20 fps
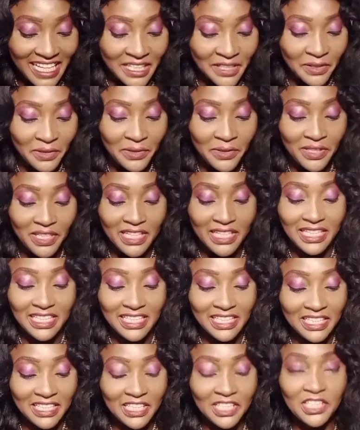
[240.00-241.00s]
you know,
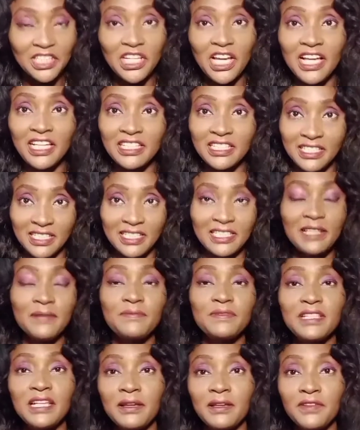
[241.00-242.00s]
at the same
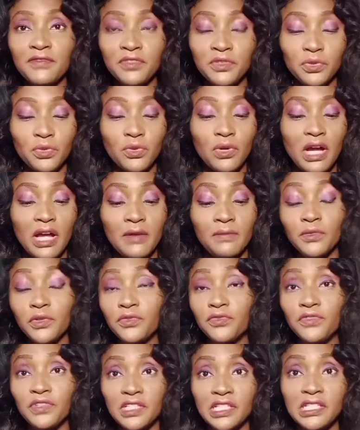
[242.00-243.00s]
time, even though I'm
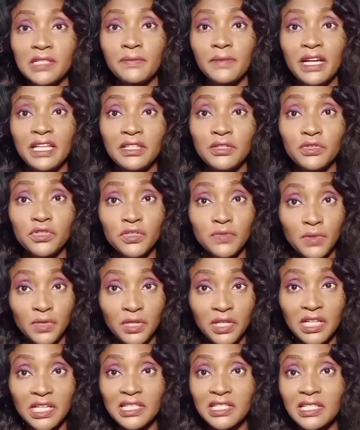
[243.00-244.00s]
not fixing my nails, but
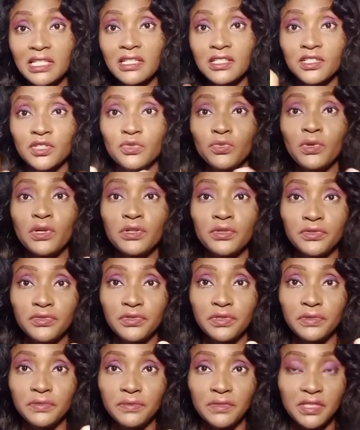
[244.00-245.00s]
you can see it's well
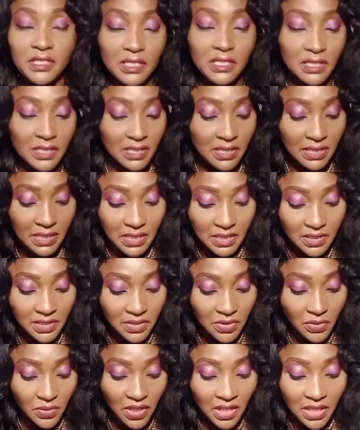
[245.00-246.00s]
groomed, it's neat,
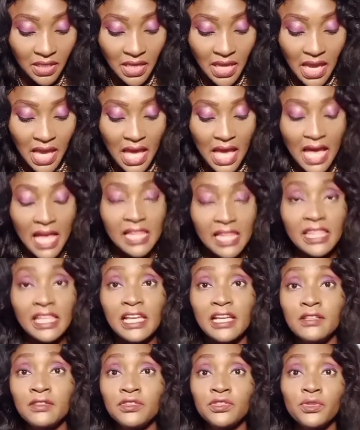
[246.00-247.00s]
okay? And
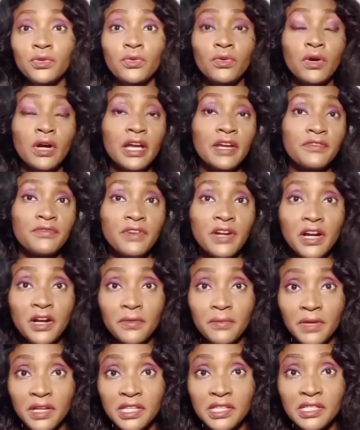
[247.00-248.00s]
then your
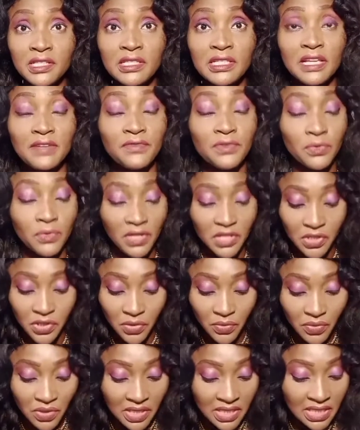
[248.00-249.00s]
environment, everywhere is
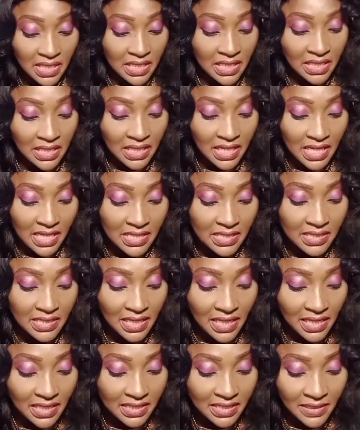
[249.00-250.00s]
always clean and
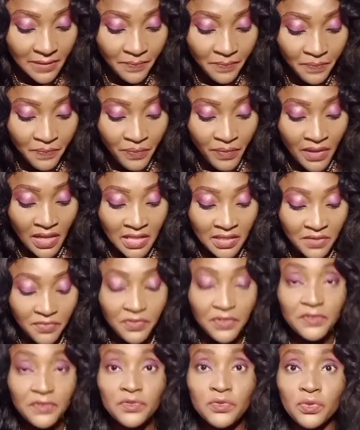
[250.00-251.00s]
tidy. And the
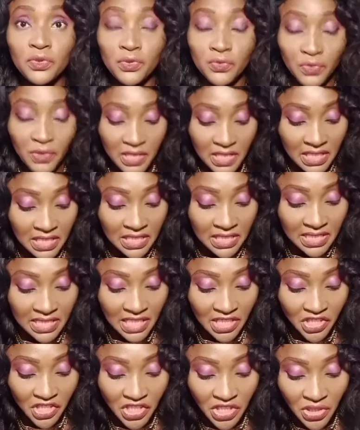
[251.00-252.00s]
fifth one quickly is
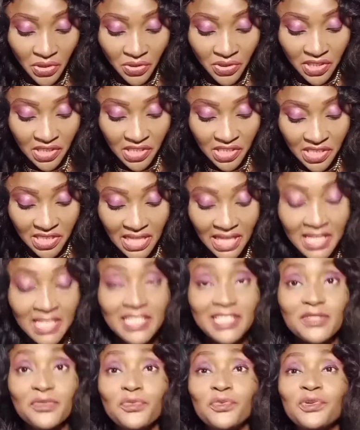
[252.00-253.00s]
that she
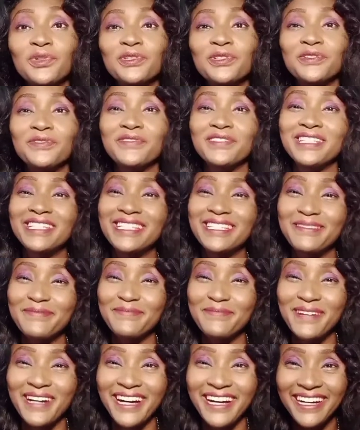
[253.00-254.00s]
understands the worth of a
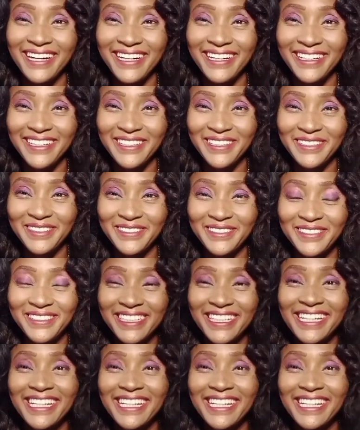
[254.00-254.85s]
smile.